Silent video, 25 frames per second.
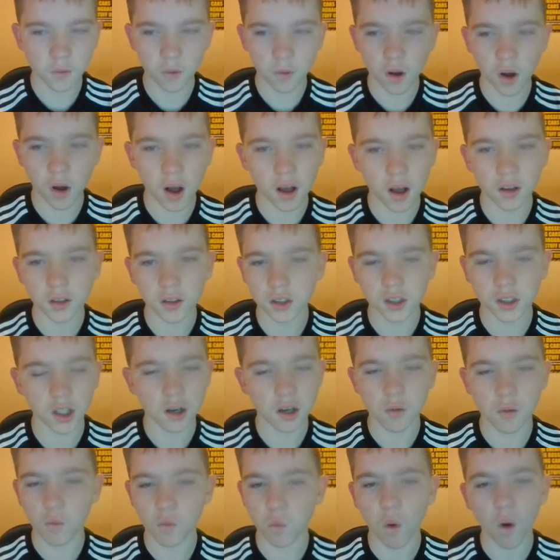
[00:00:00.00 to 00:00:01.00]

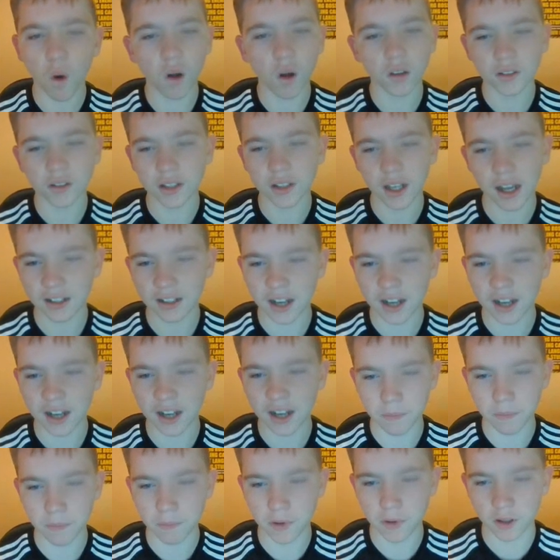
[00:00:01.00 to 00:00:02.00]
What had
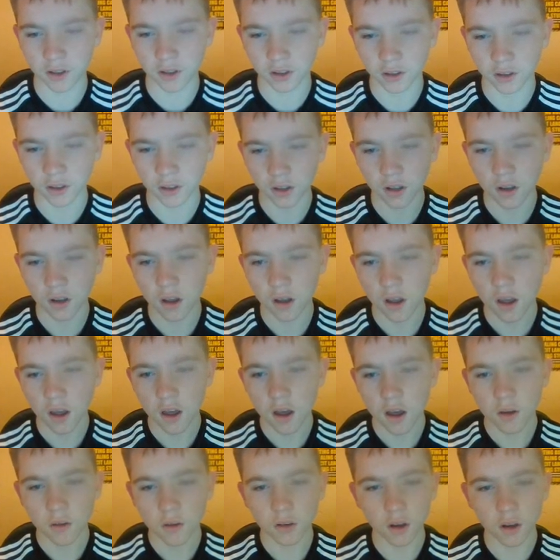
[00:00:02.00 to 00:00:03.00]
happened?
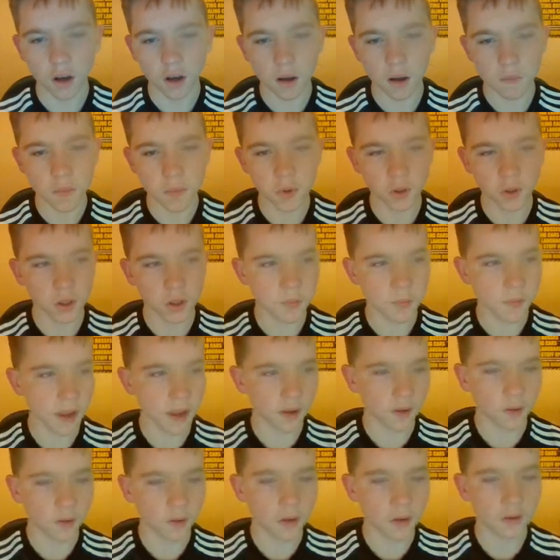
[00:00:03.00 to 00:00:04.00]
Got a bunch of
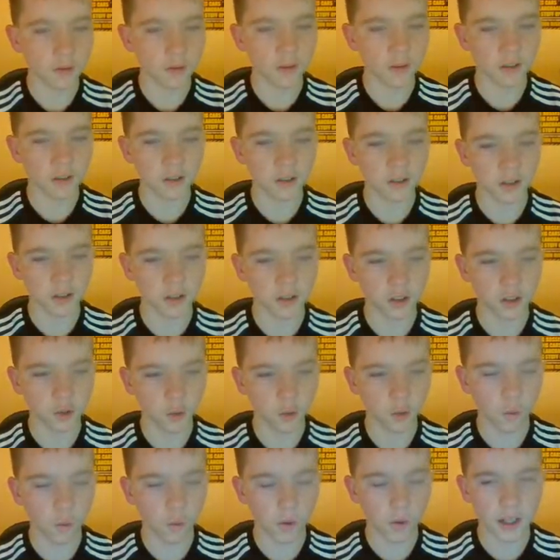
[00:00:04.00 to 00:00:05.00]
penguins just gonna
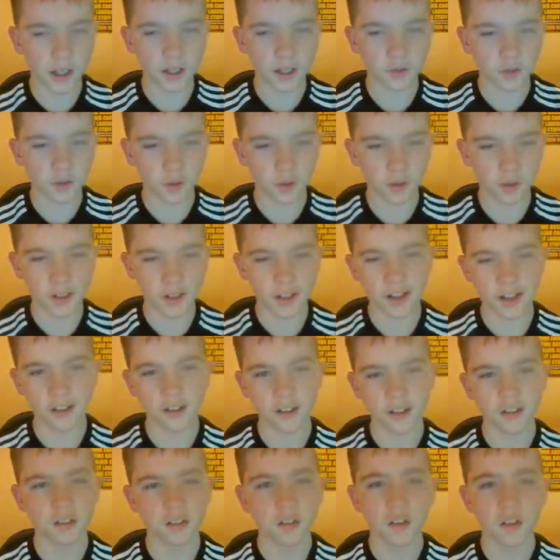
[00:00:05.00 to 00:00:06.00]
squeeze through
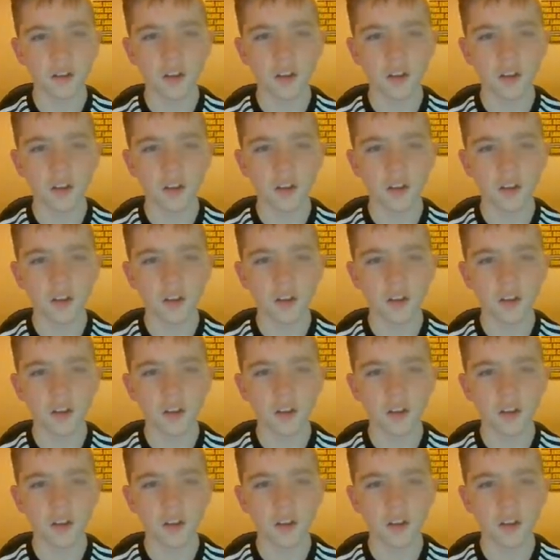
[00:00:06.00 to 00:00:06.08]
here.